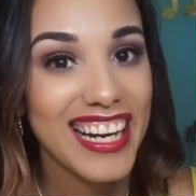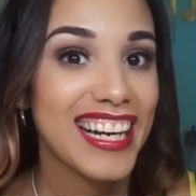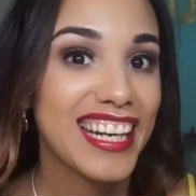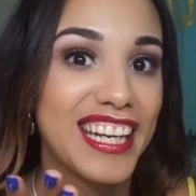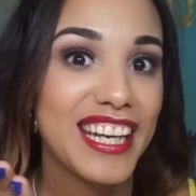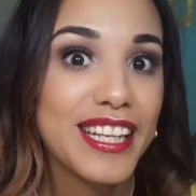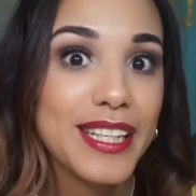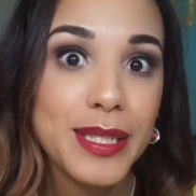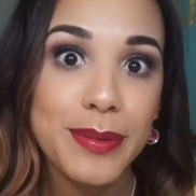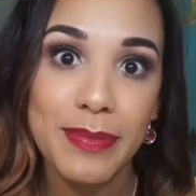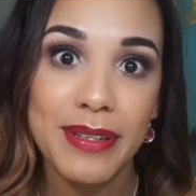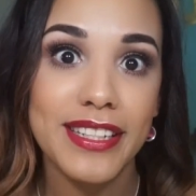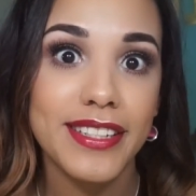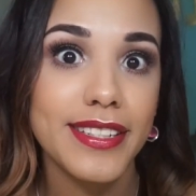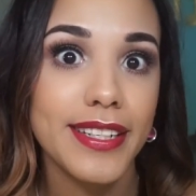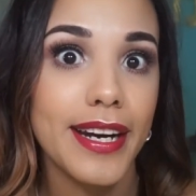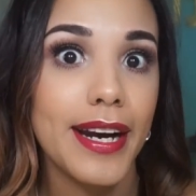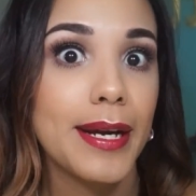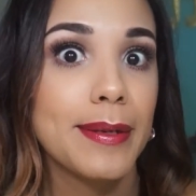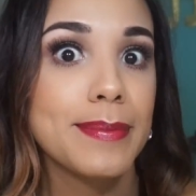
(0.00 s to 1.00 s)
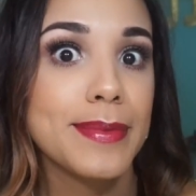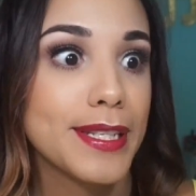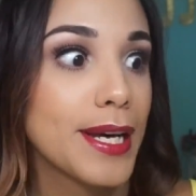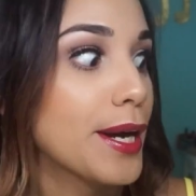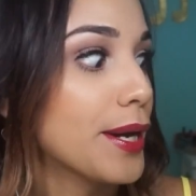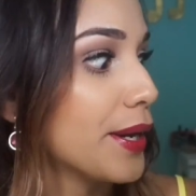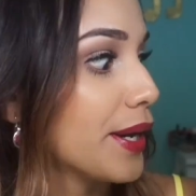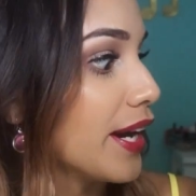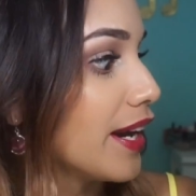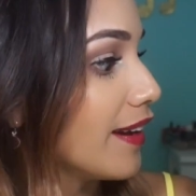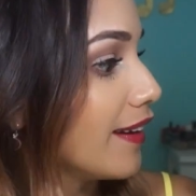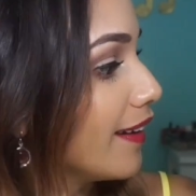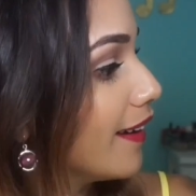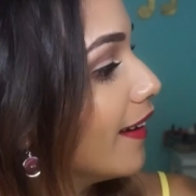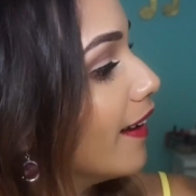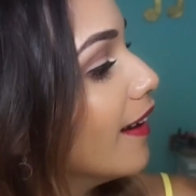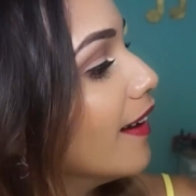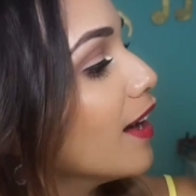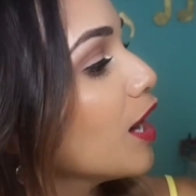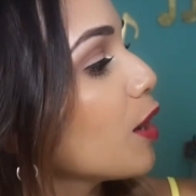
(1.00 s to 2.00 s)
I can't speak today, I'm sorry.
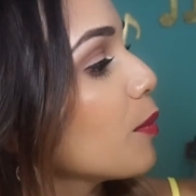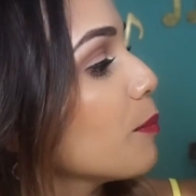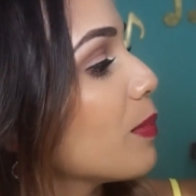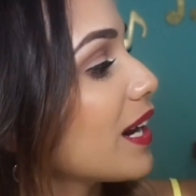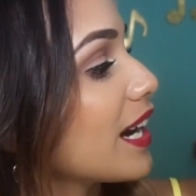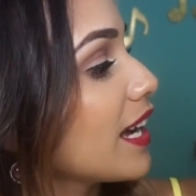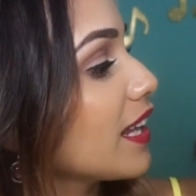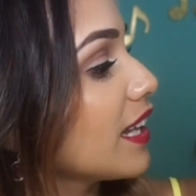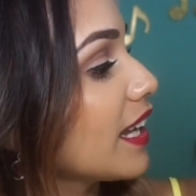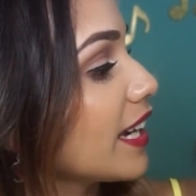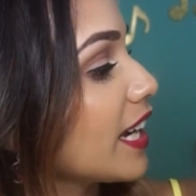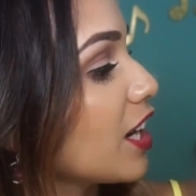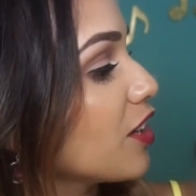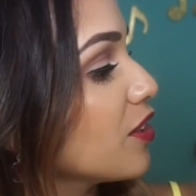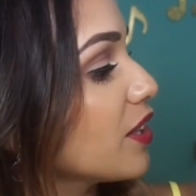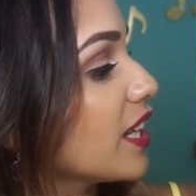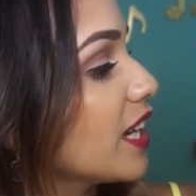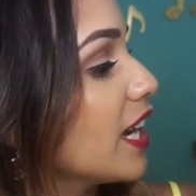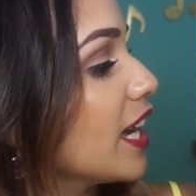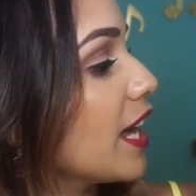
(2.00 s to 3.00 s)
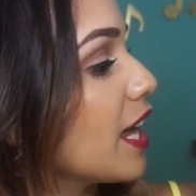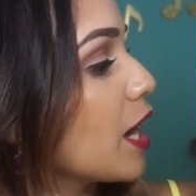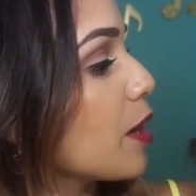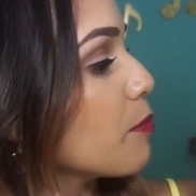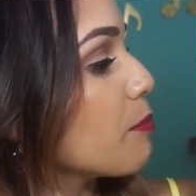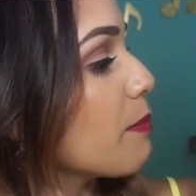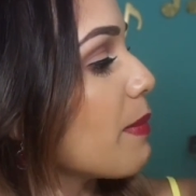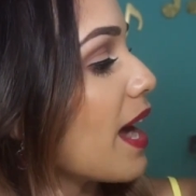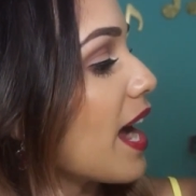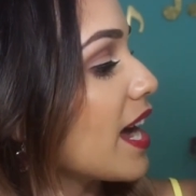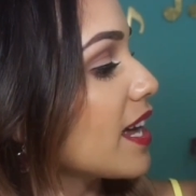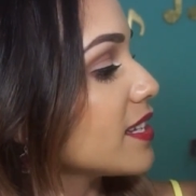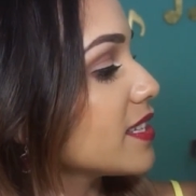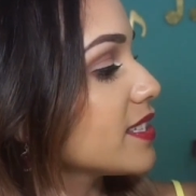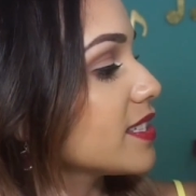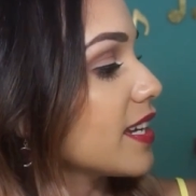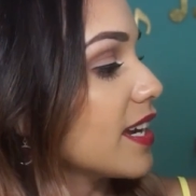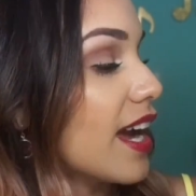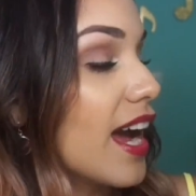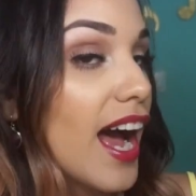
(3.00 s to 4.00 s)
But I like how you get a
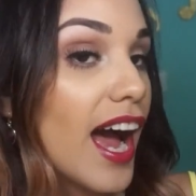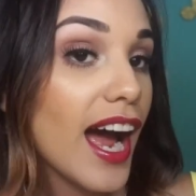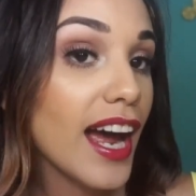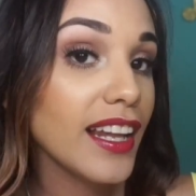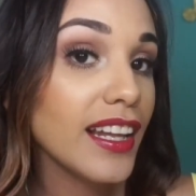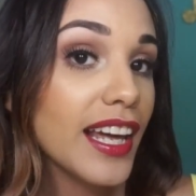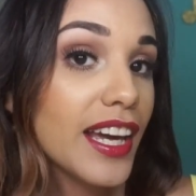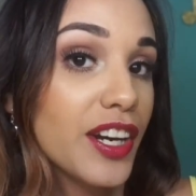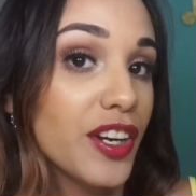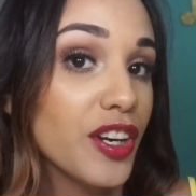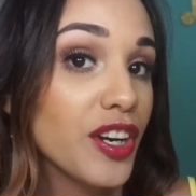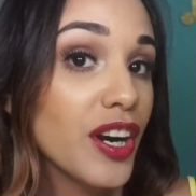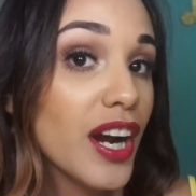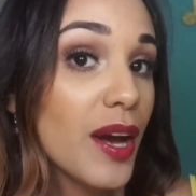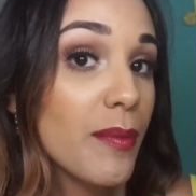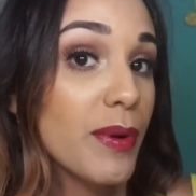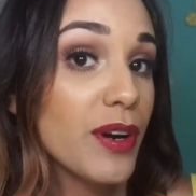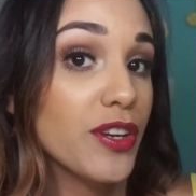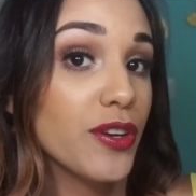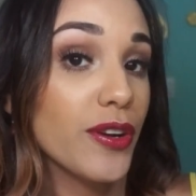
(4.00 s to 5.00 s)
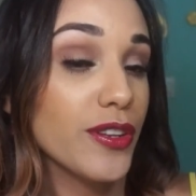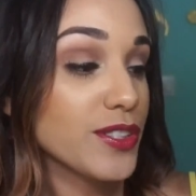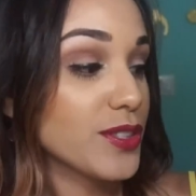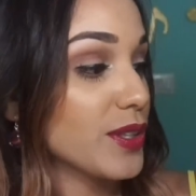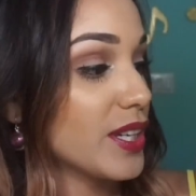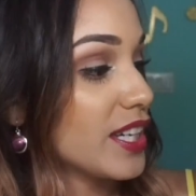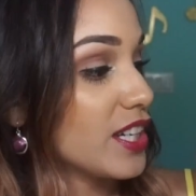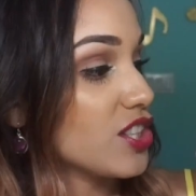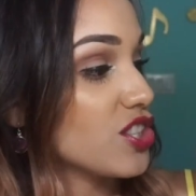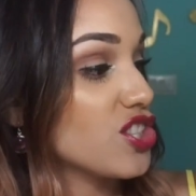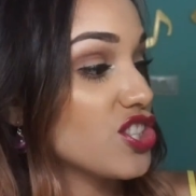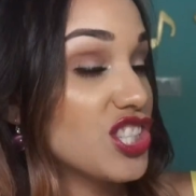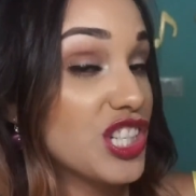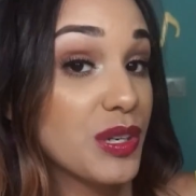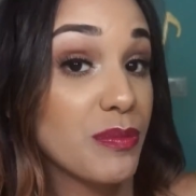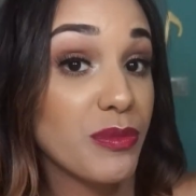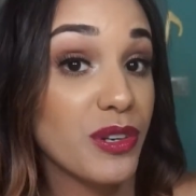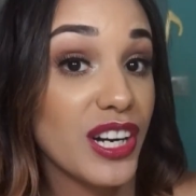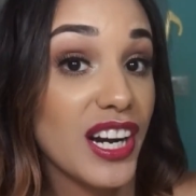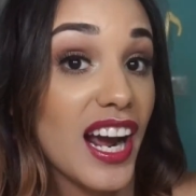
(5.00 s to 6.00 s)
matte highlighter, but you also get a
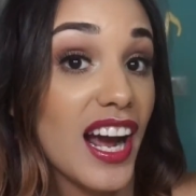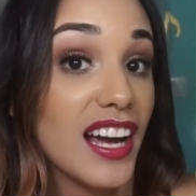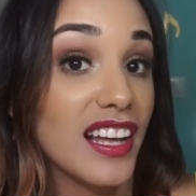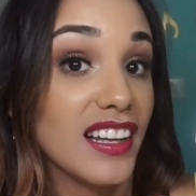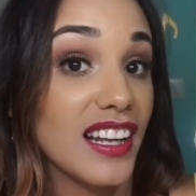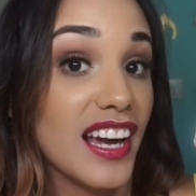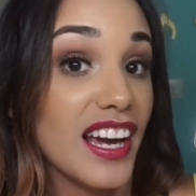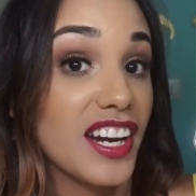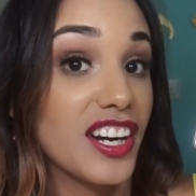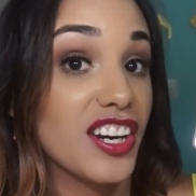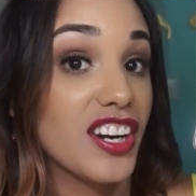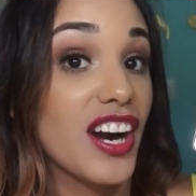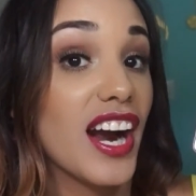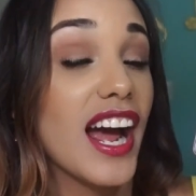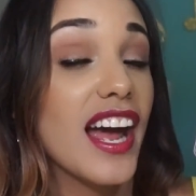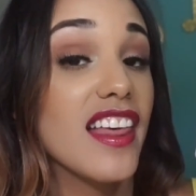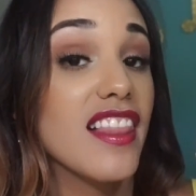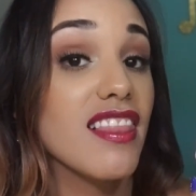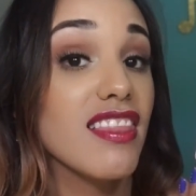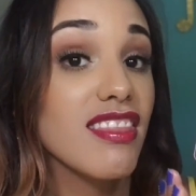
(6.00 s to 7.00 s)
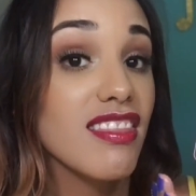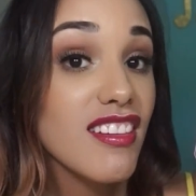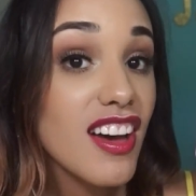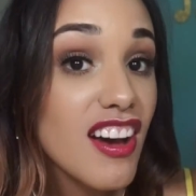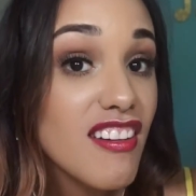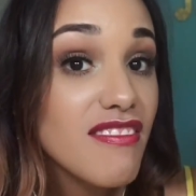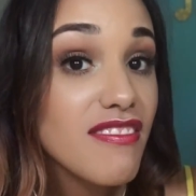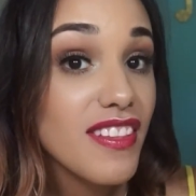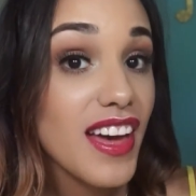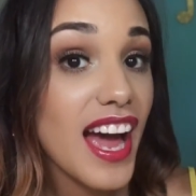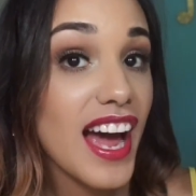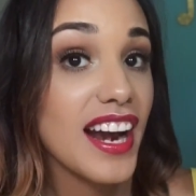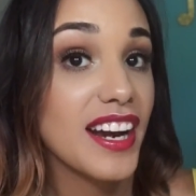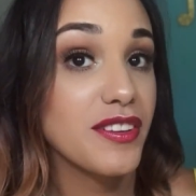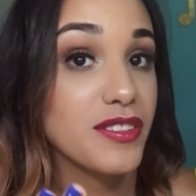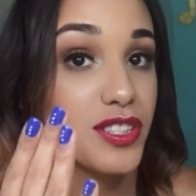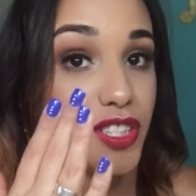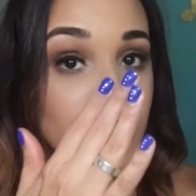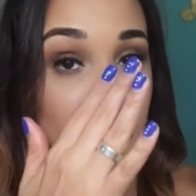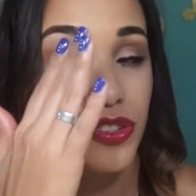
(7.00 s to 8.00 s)
shimmery highlighter. I love
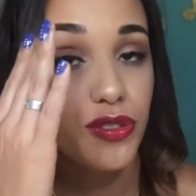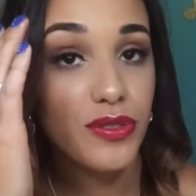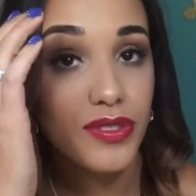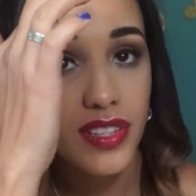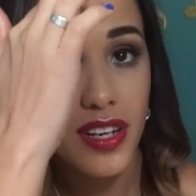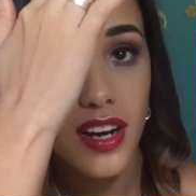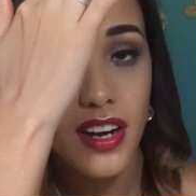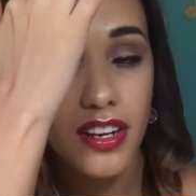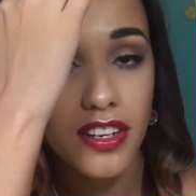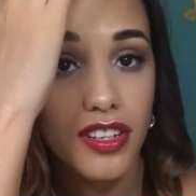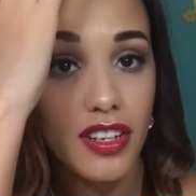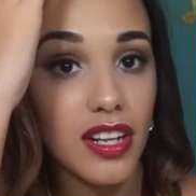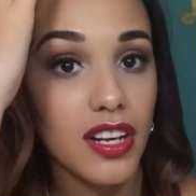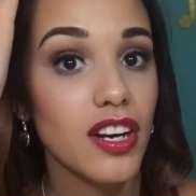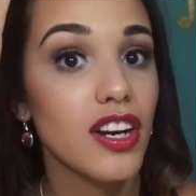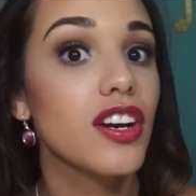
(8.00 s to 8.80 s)
that to use on